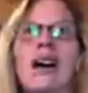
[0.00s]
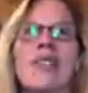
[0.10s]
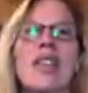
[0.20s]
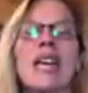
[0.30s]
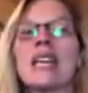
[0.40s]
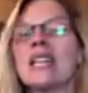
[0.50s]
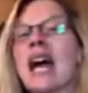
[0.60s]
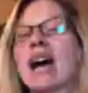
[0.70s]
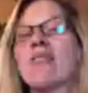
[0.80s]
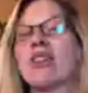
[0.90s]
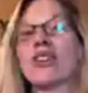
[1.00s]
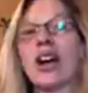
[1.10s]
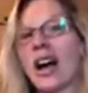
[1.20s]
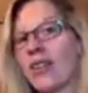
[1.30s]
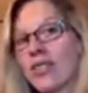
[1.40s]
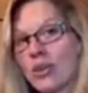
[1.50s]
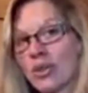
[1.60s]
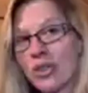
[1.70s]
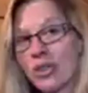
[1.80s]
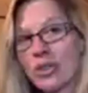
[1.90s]
they can have their coffee with
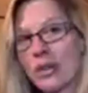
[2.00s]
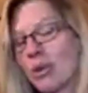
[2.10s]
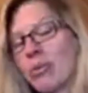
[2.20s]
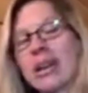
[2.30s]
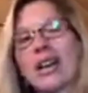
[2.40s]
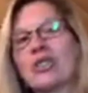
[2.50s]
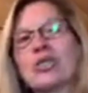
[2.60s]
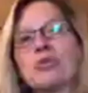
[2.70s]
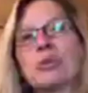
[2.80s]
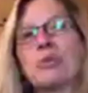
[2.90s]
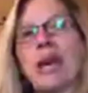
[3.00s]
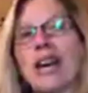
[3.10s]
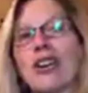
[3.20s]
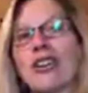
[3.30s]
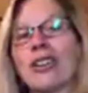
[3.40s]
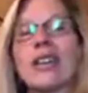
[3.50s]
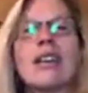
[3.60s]
their creamer because you prepared.